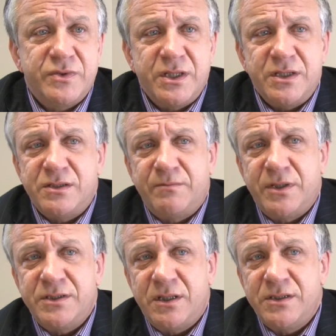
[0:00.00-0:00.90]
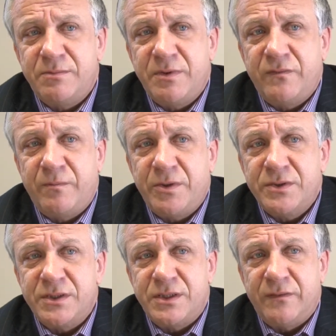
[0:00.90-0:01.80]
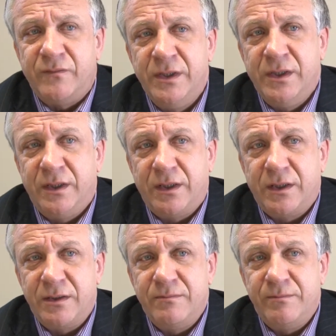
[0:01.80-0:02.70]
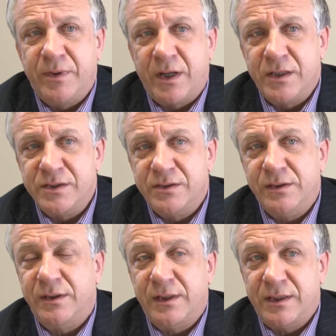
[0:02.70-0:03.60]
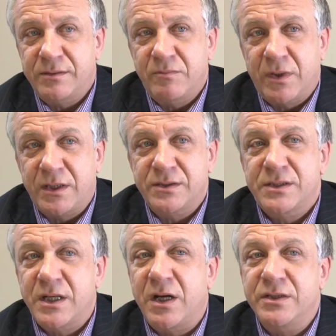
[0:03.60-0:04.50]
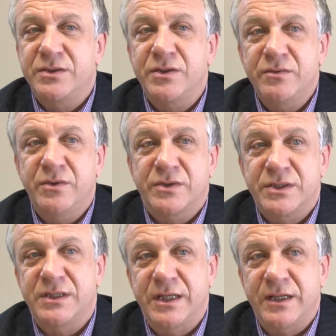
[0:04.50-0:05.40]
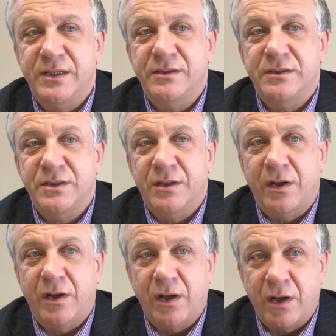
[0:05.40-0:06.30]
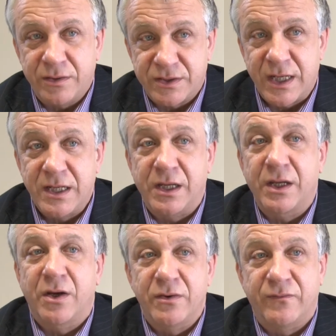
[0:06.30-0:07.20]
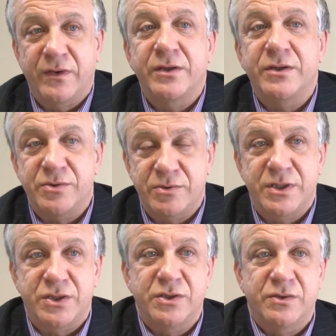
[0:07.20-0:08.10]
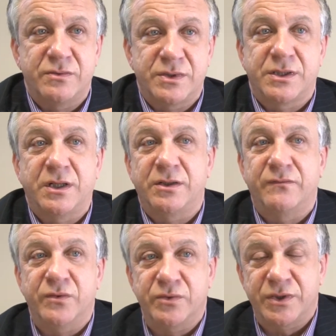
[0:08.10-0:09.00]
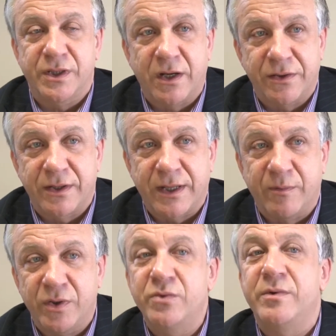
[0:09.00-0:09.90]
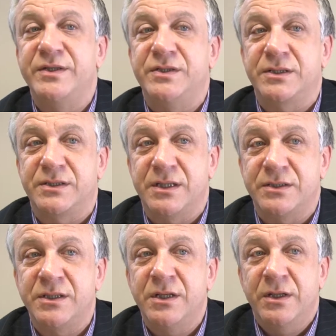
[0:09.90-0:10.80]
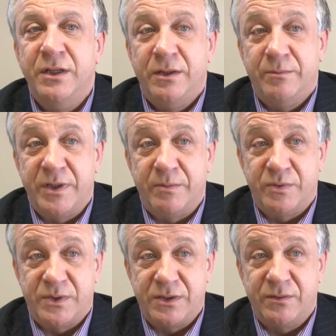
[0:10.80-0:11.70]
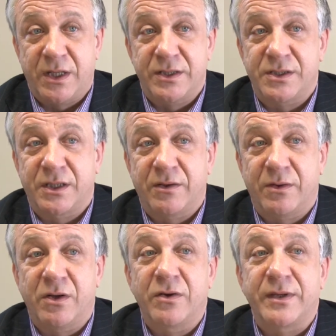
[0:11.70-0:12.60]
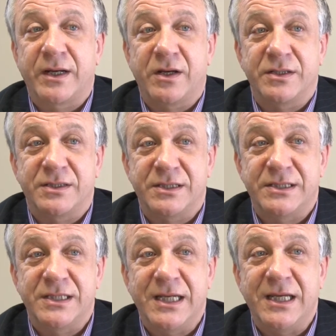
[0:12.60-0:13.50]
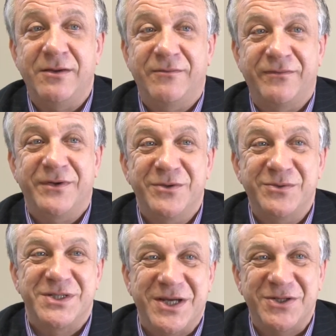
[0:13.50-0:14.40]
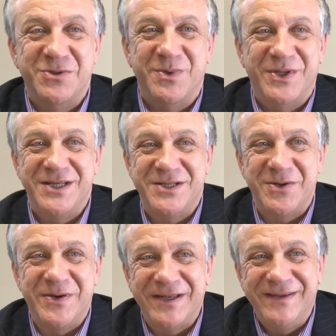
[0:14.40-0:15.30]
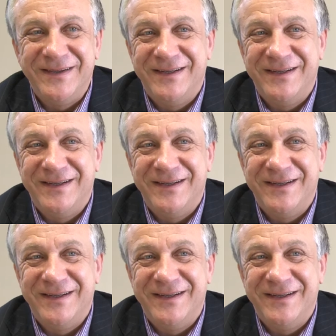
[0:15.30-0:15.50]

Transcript: see it as a bit of a positive. But as I say, I do not see it taking over the traditional style of auction. I think that will always exist. People still like to go along, they like to see, feel, touch what they're doing,